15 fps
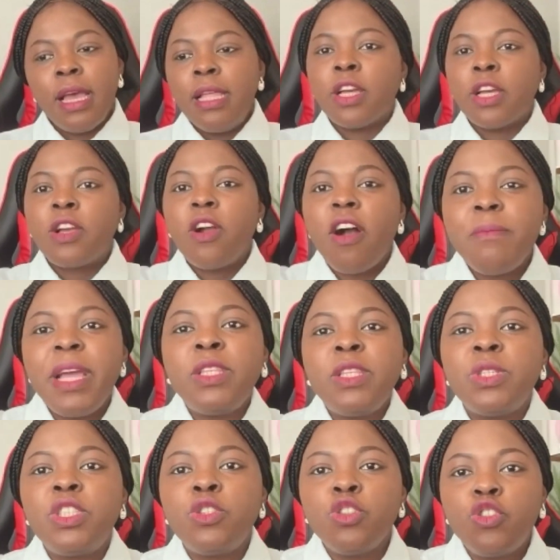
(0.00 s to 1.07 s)
The government
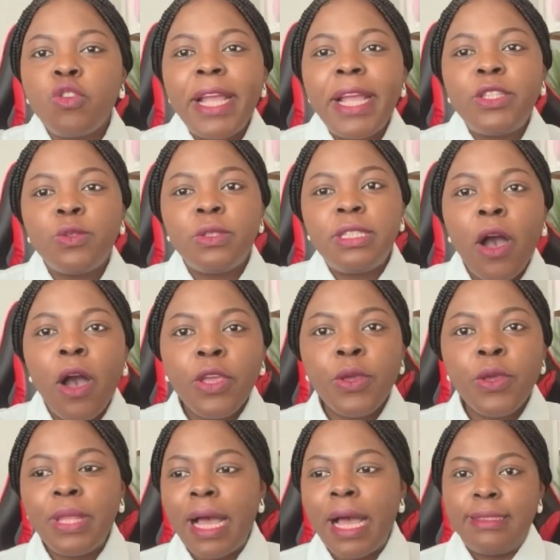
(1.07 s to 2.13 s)
will still try to tell
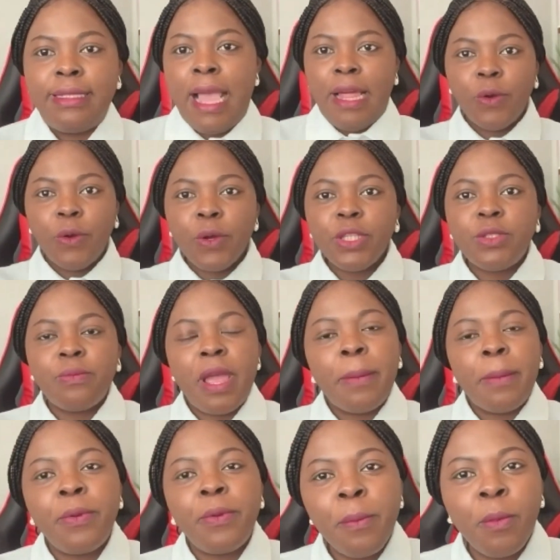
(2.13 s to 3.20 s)
you that they are not going to
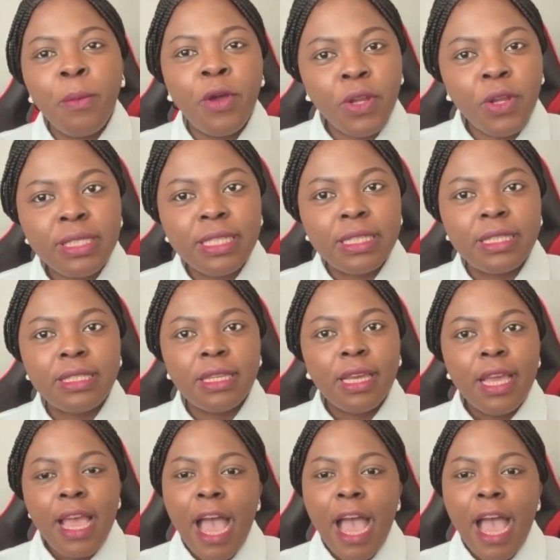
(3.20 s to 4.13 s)
employ more nurses.